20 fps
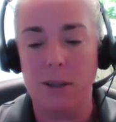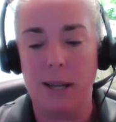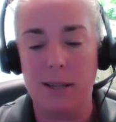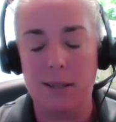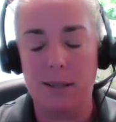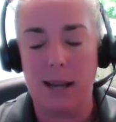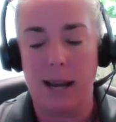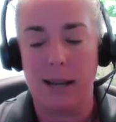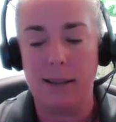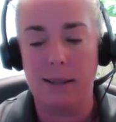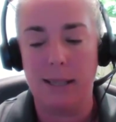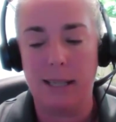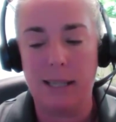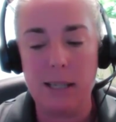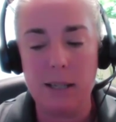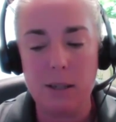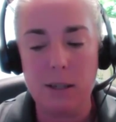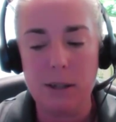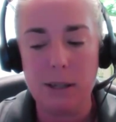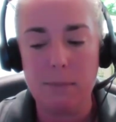They sign the
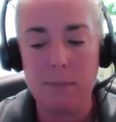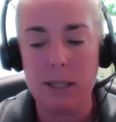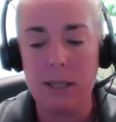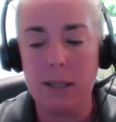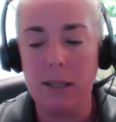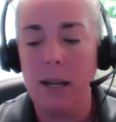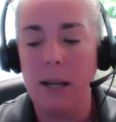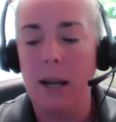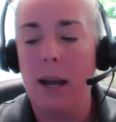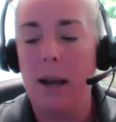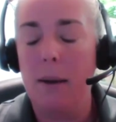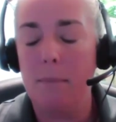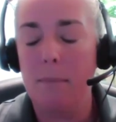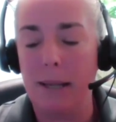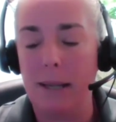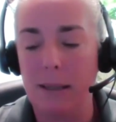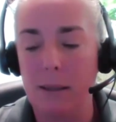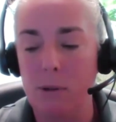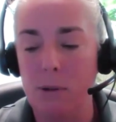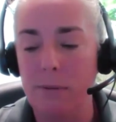key agreement,
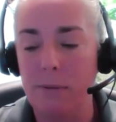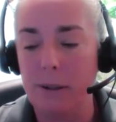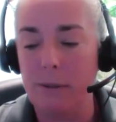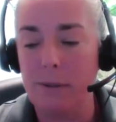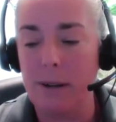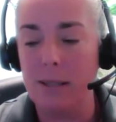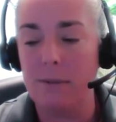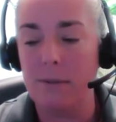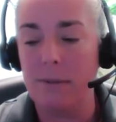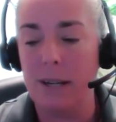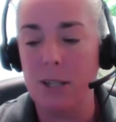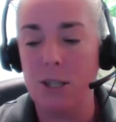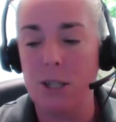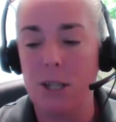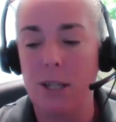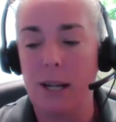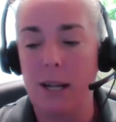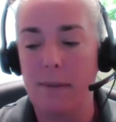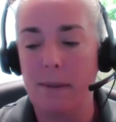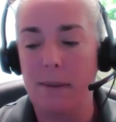make the move-in
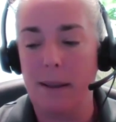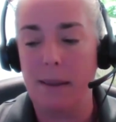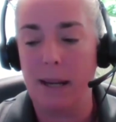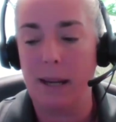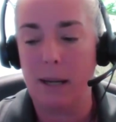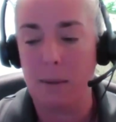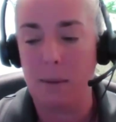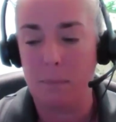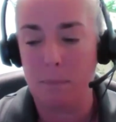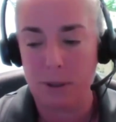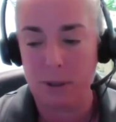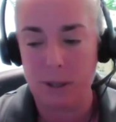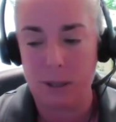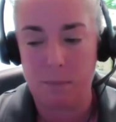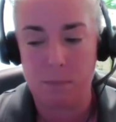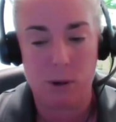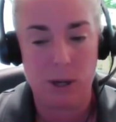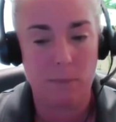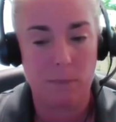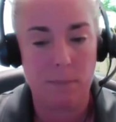reservation, and then they can print the
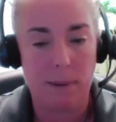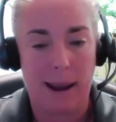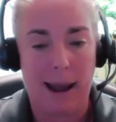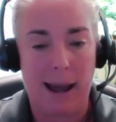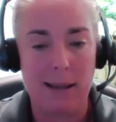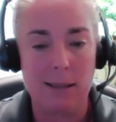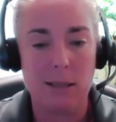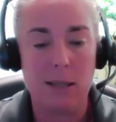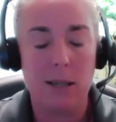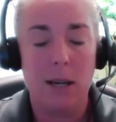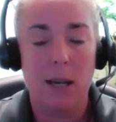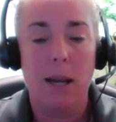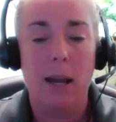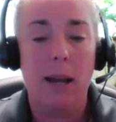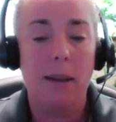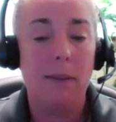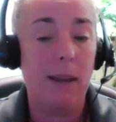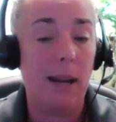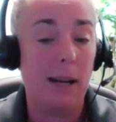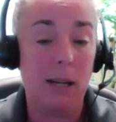boarding pass.
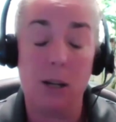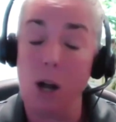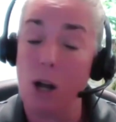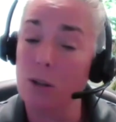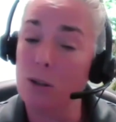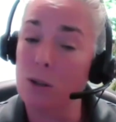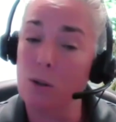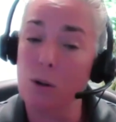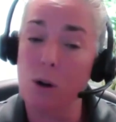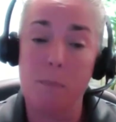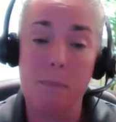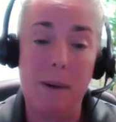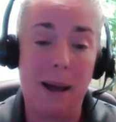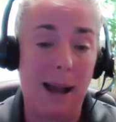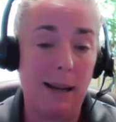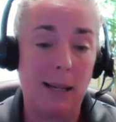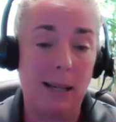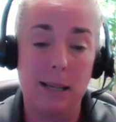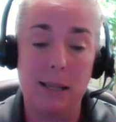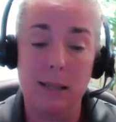They can also go
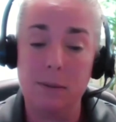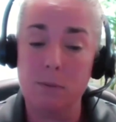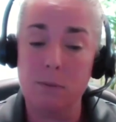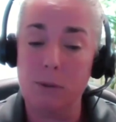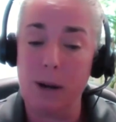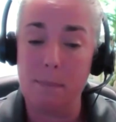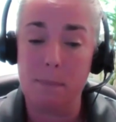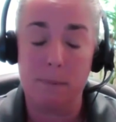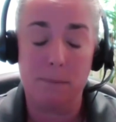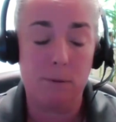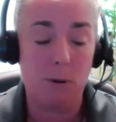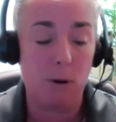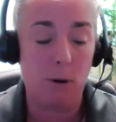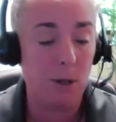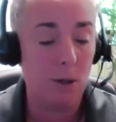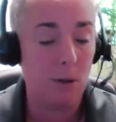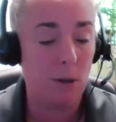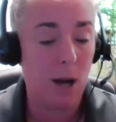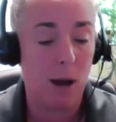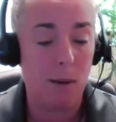back in right before
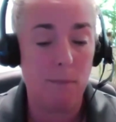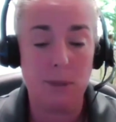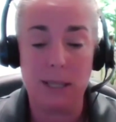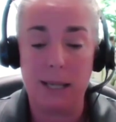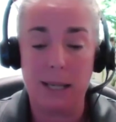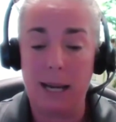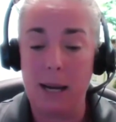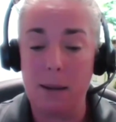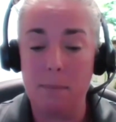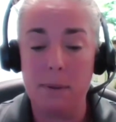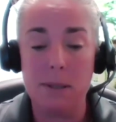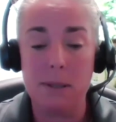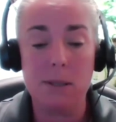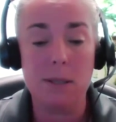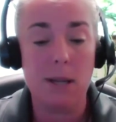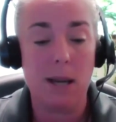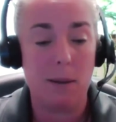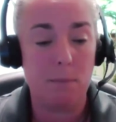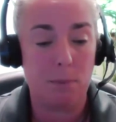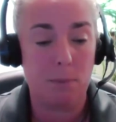you come to
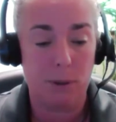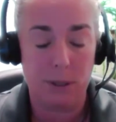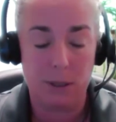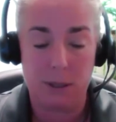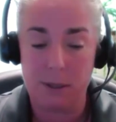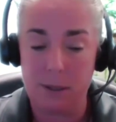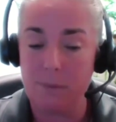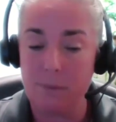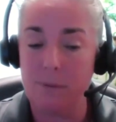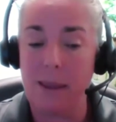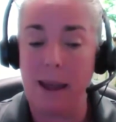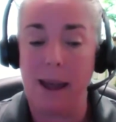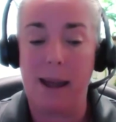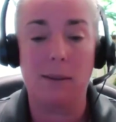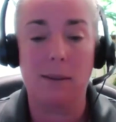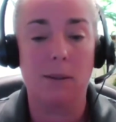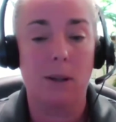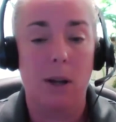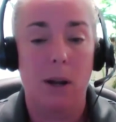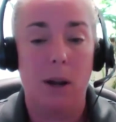campus and print it
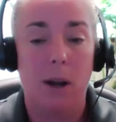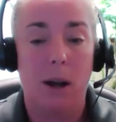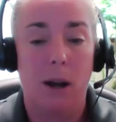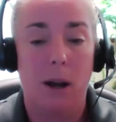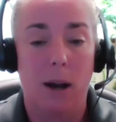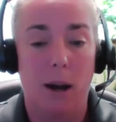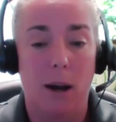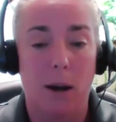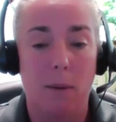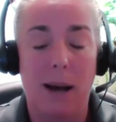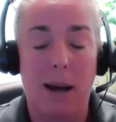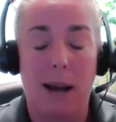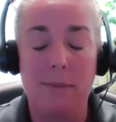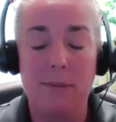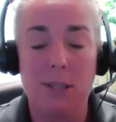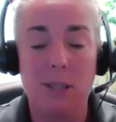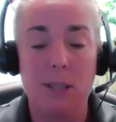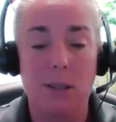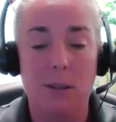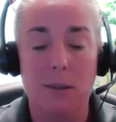then.
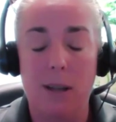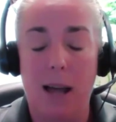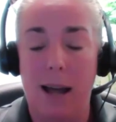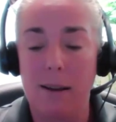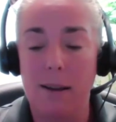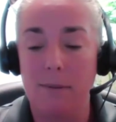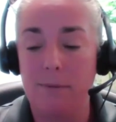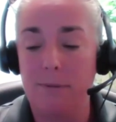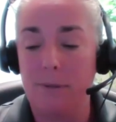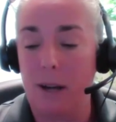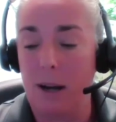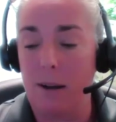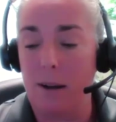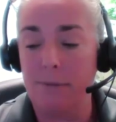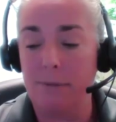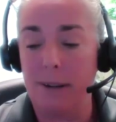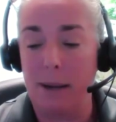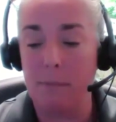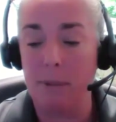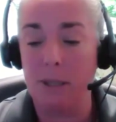I've seen a lot of
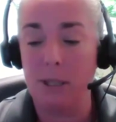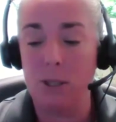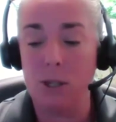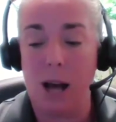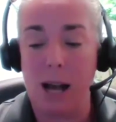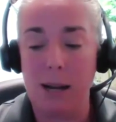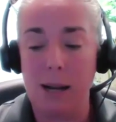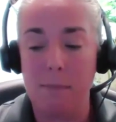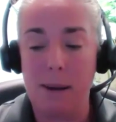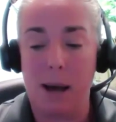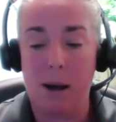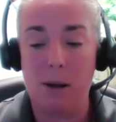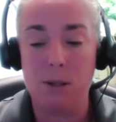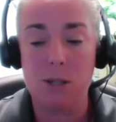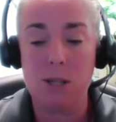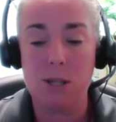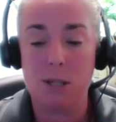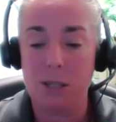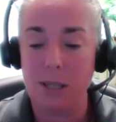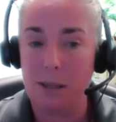families talk about
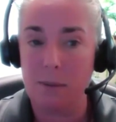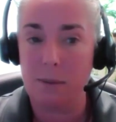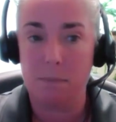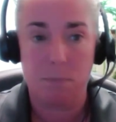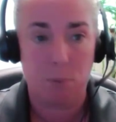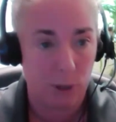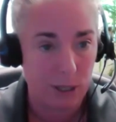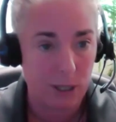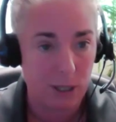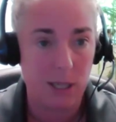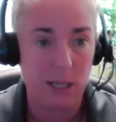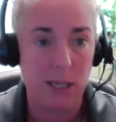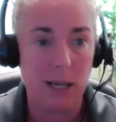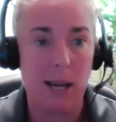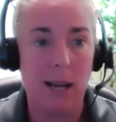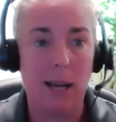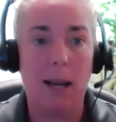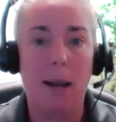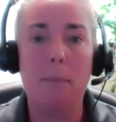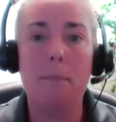just printing
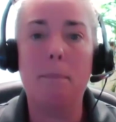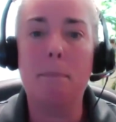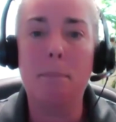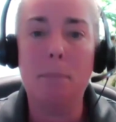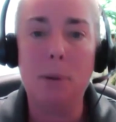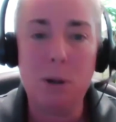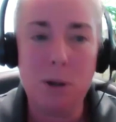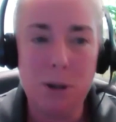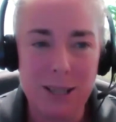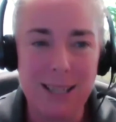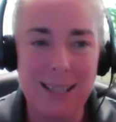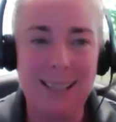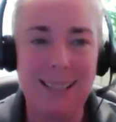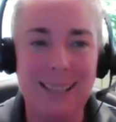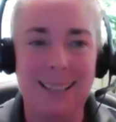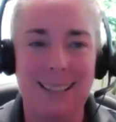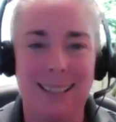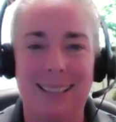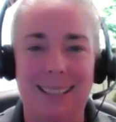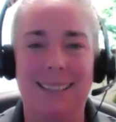it and putting
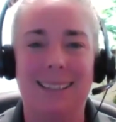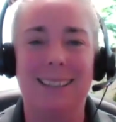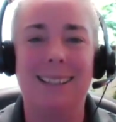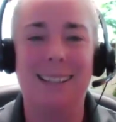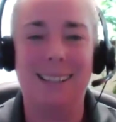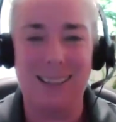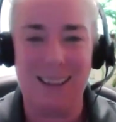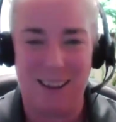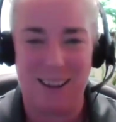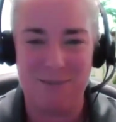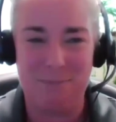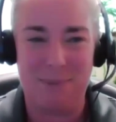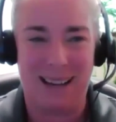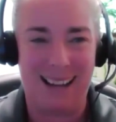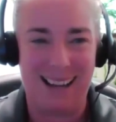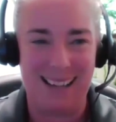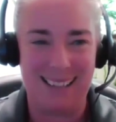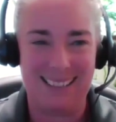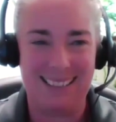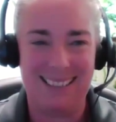it in the glove
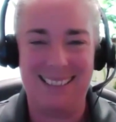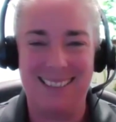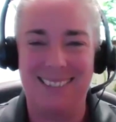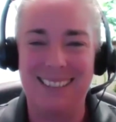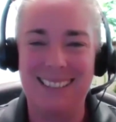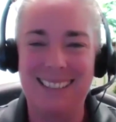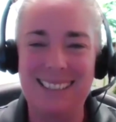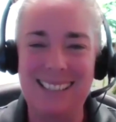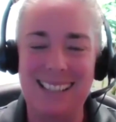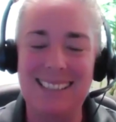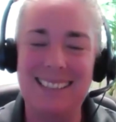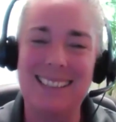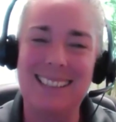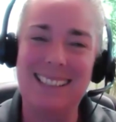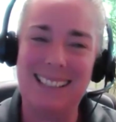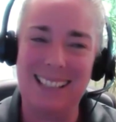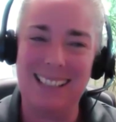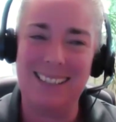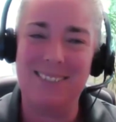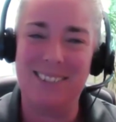box so it
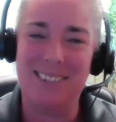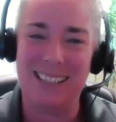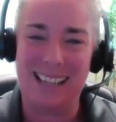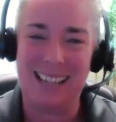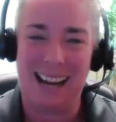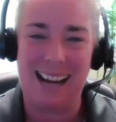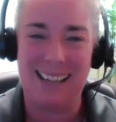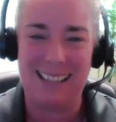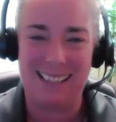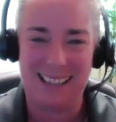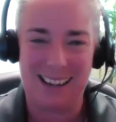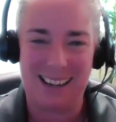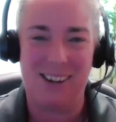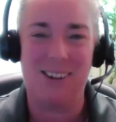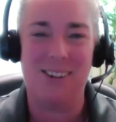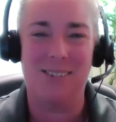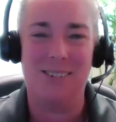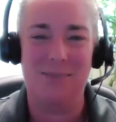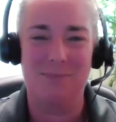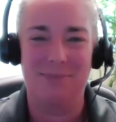doesn't get forgotten at
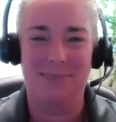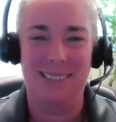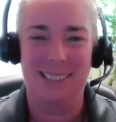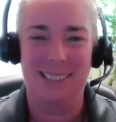home.